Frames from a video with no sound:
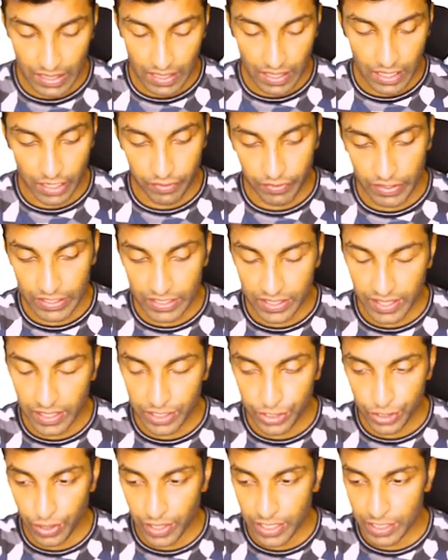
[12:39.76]
Conventional
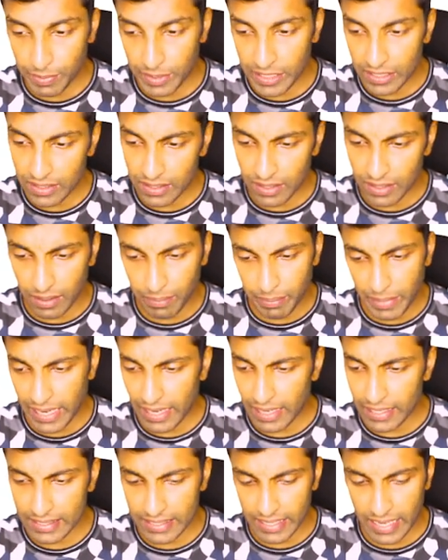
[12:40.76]
storage means
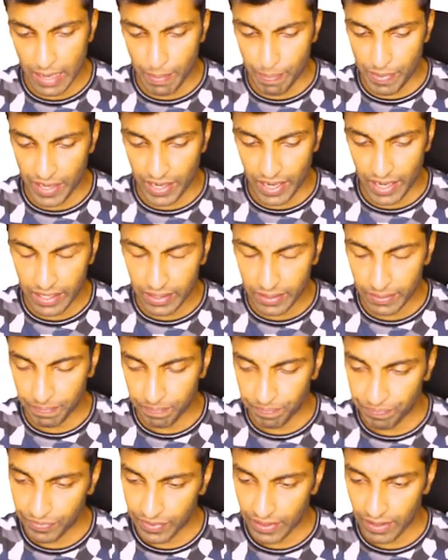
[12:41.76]
mainly CAP, right?
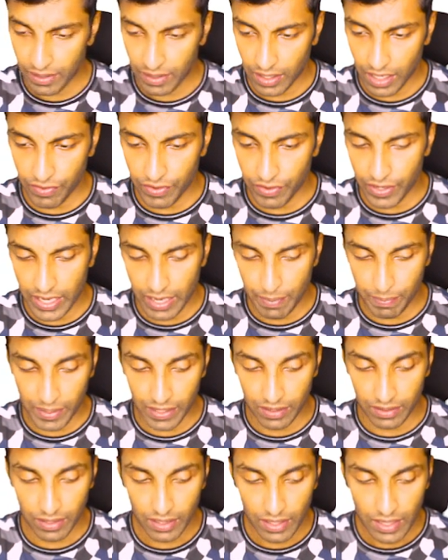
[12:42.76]
Covered and
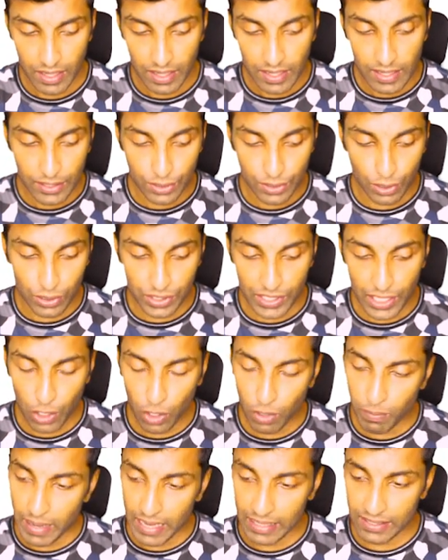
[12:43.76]
plinth. So
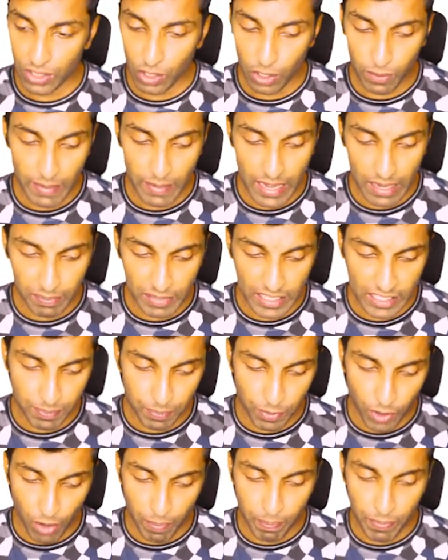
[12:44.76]
silo bag means
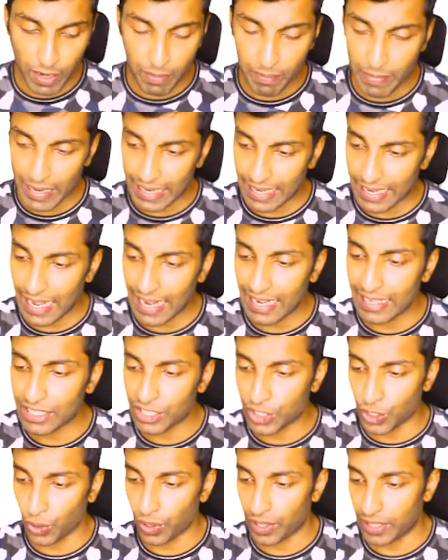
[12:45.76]
proper metallic
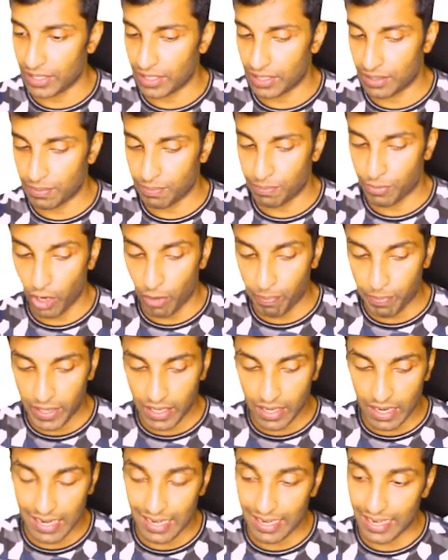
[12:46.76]
storage,
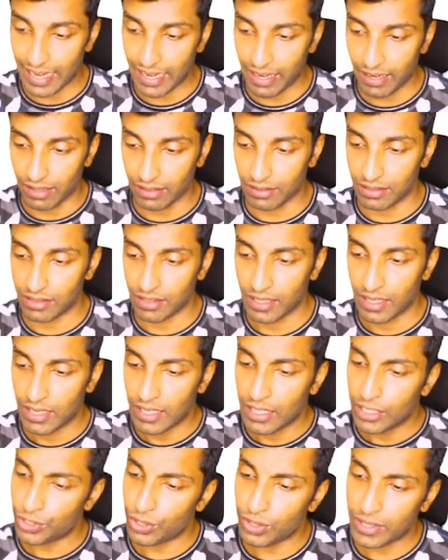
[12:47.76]
proper containers,
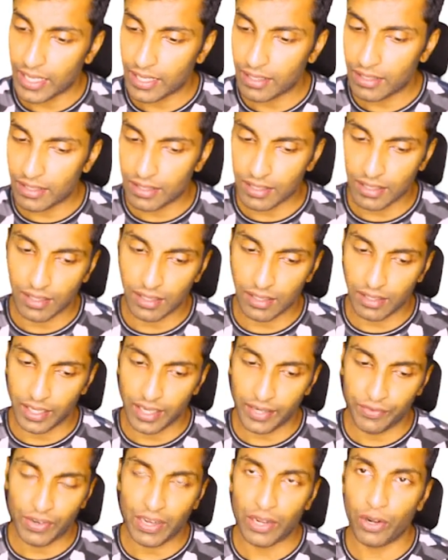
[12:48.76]
so that
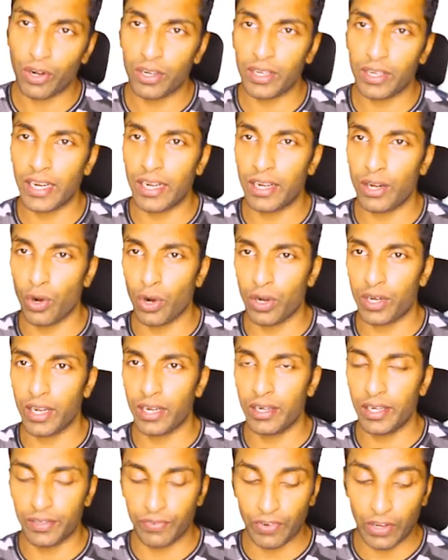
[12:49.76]
it will not get
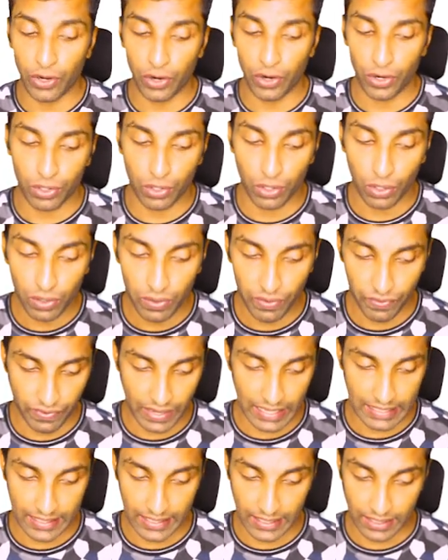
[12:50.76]
rotten, it will not go
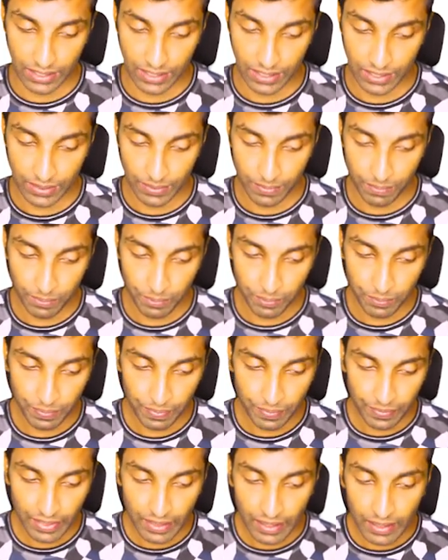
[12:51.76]
wastage.
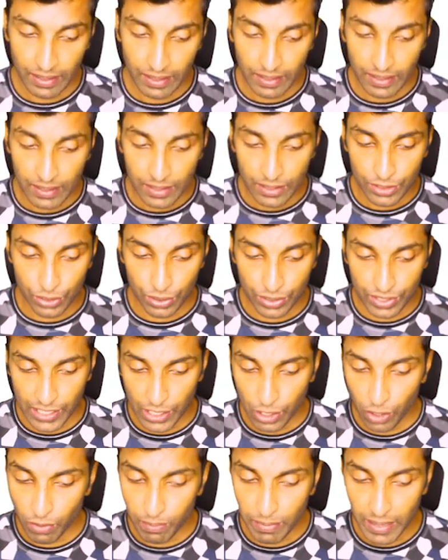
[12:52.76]
So
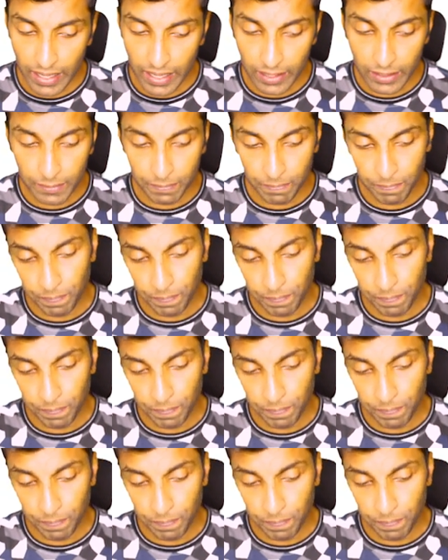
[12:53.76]
silo bag,